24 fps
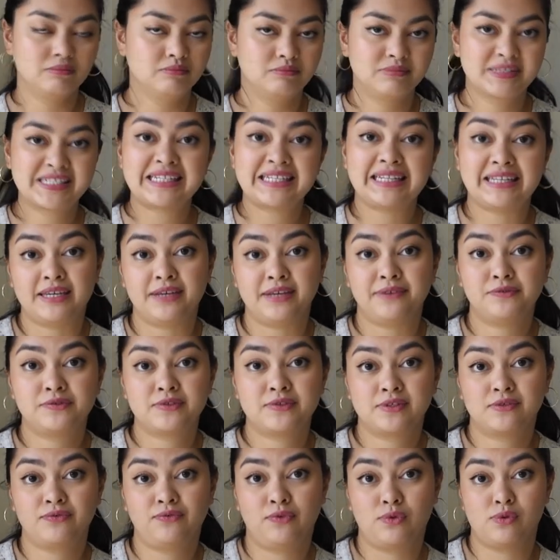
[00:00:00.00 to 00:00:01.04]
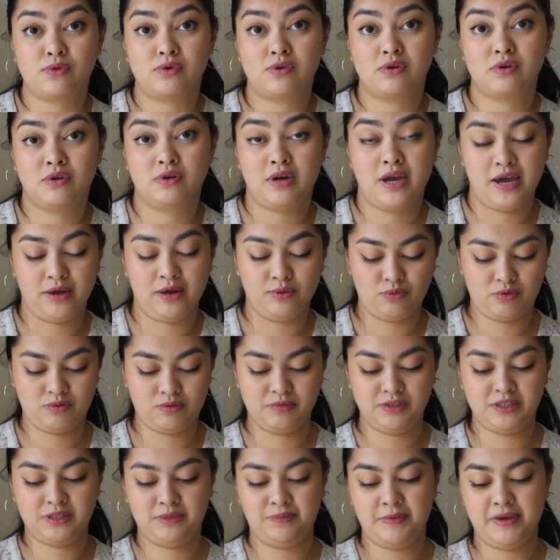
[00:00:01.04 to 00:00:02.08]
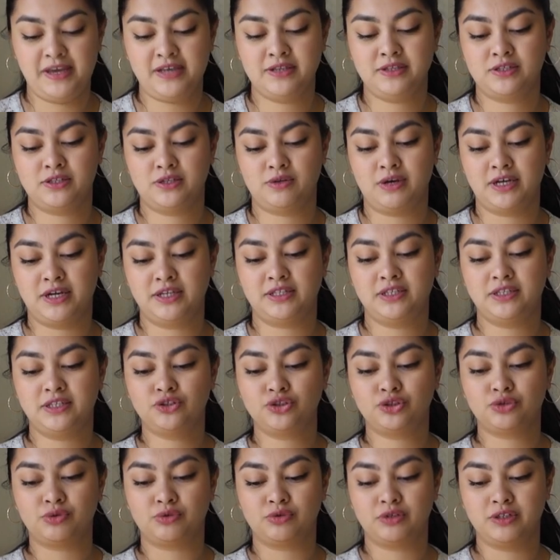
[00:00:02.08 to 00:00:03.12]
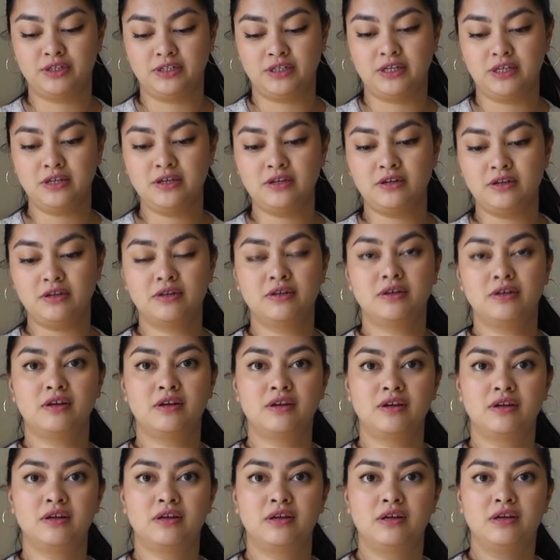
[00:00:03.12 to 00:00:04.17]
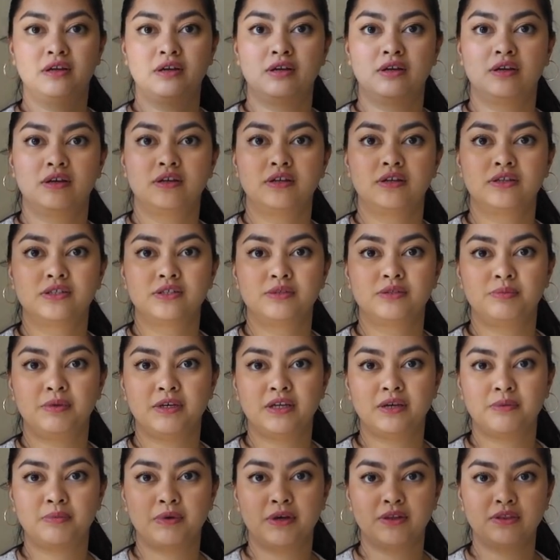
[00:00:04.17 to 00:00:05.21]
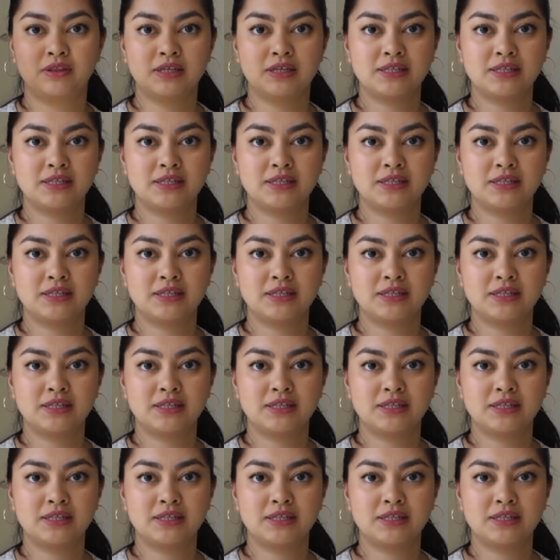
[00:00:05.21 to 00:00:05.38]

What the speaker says: sleeves for hand warmer space, so I did shorten it to be about